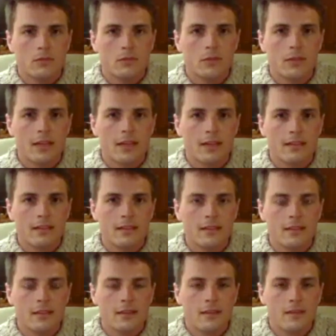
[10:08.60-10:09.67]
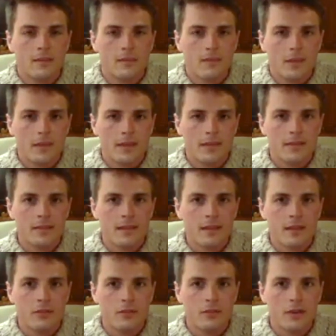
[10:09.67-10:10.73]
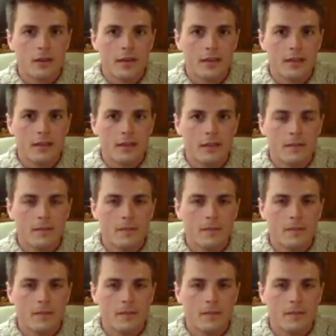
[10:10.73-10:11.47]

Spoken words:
Relax the inside of your head